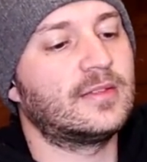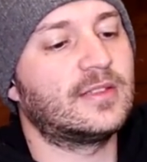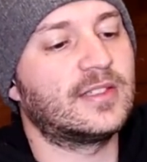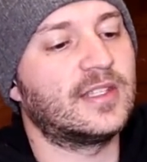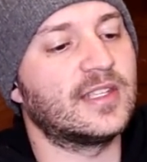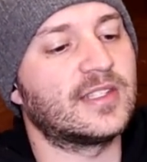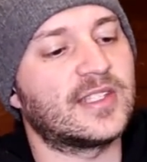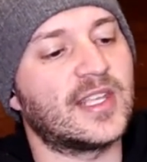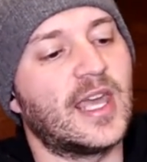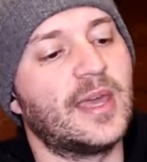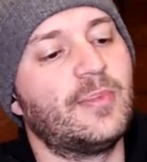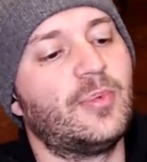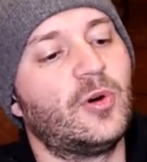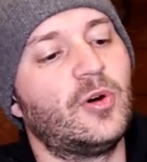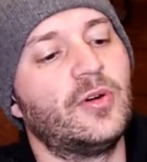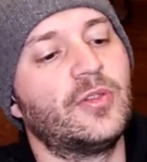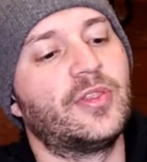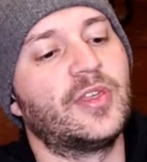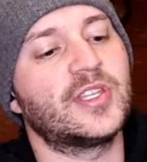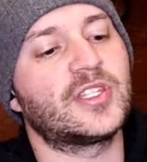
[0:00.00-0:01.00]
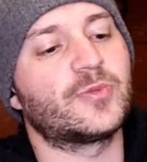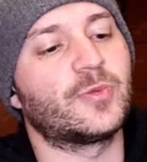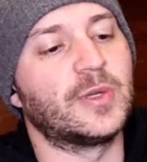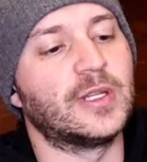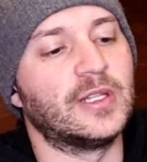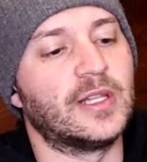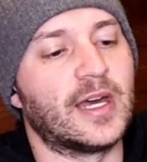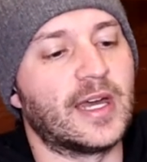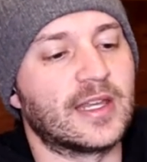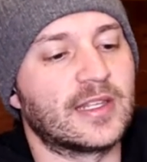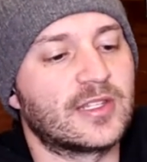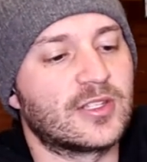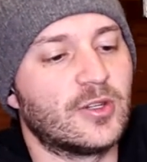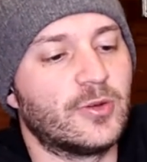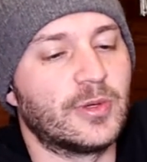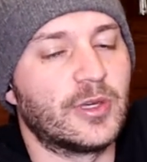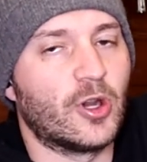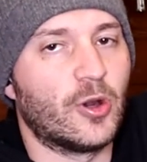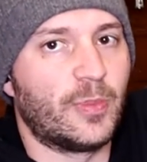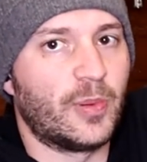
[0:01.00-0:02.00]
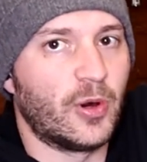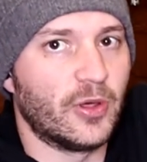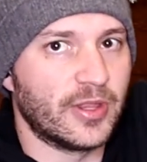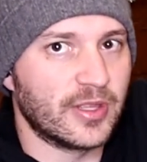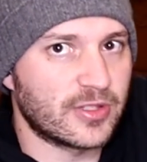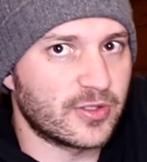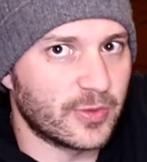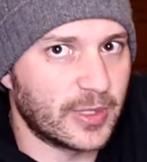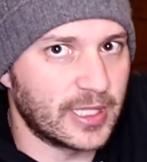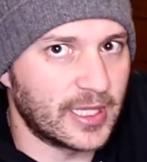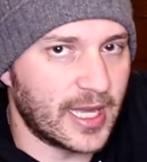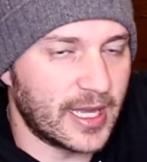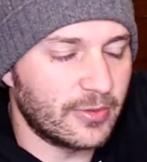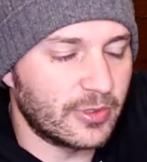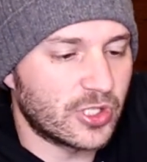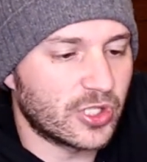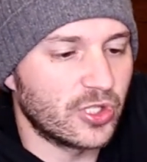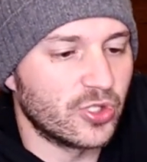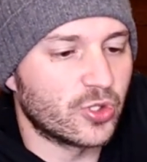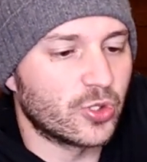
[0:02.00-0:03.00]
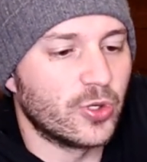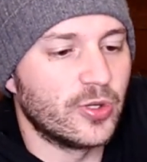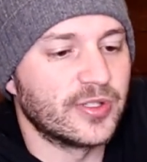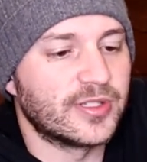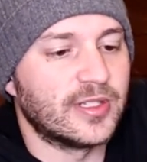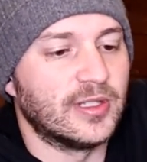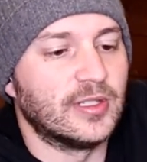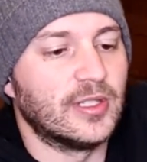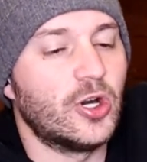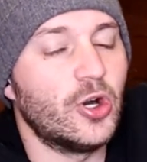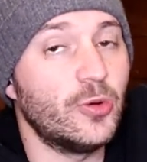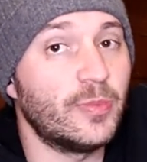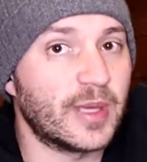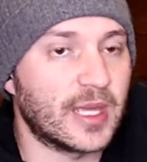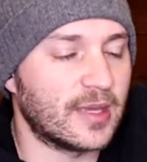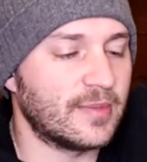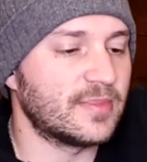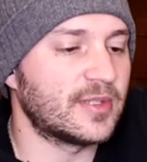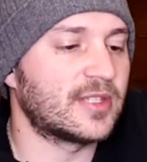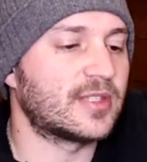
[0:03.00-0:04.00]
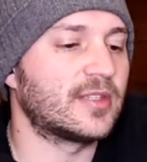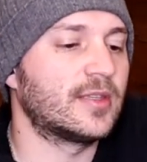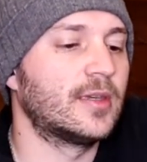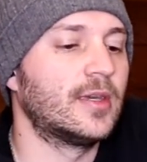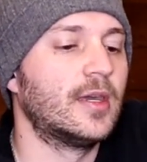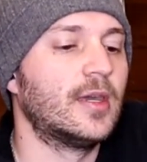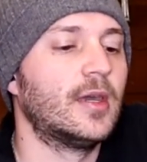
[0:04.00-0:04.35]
disable this relay. So we go pull this relay, which controls the low beams.